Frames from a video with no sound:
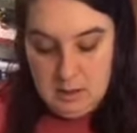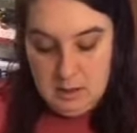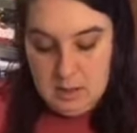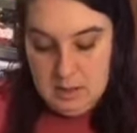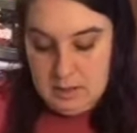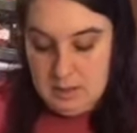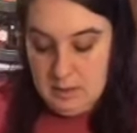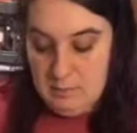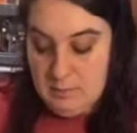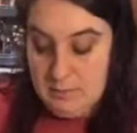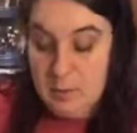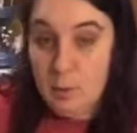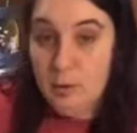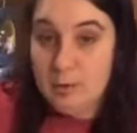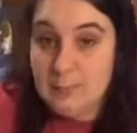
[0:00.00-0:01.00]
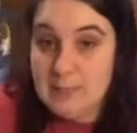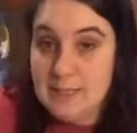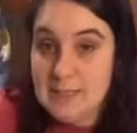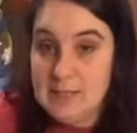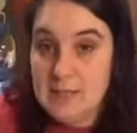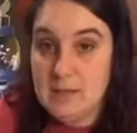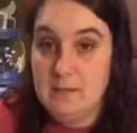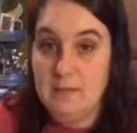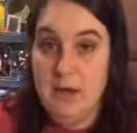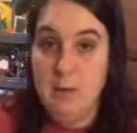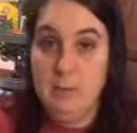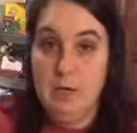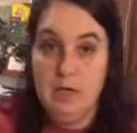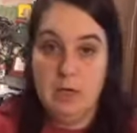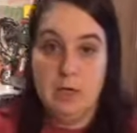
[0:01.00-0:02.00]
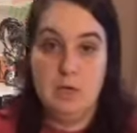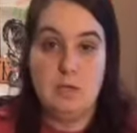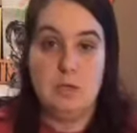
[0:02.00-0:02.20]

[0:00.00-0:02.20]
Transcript: is absorbed into the fabric,